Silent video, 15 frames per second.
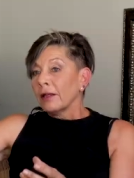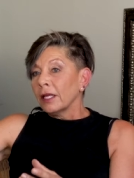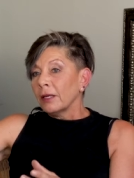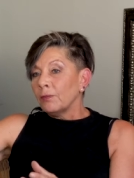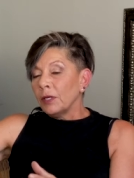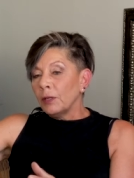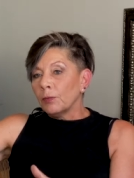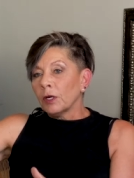think
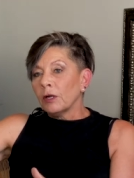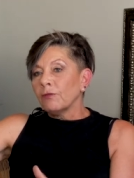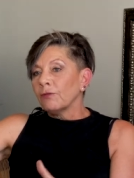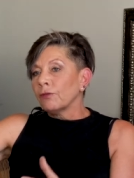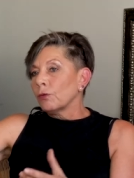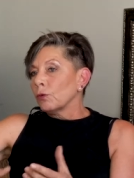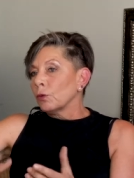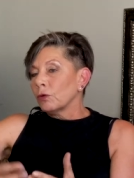people have
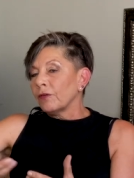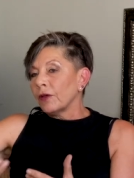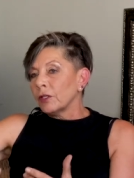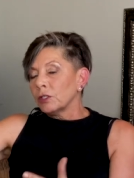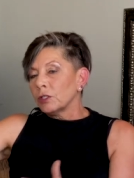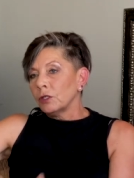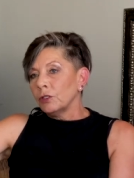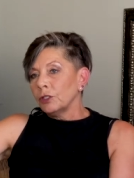thought of other
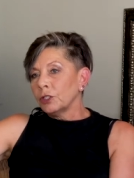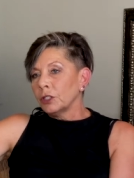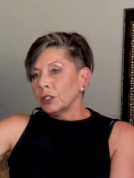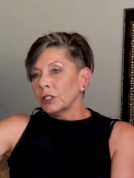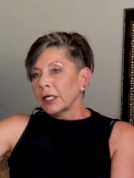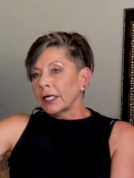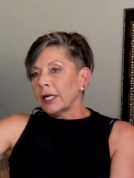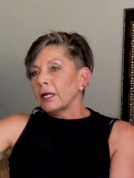solutions,
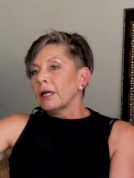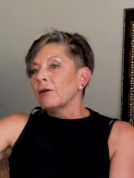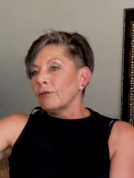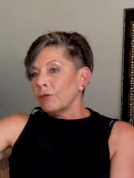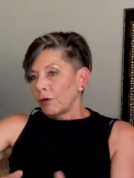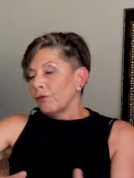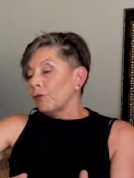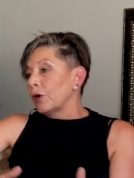again,
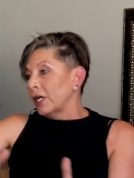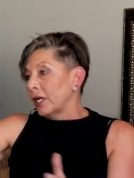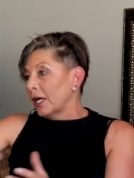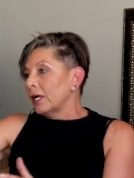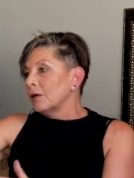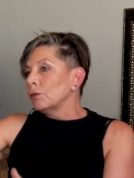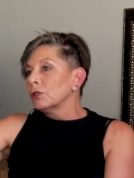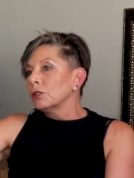avoiding
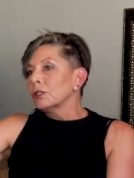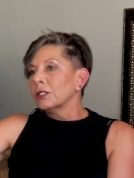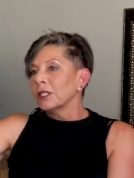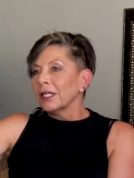animals.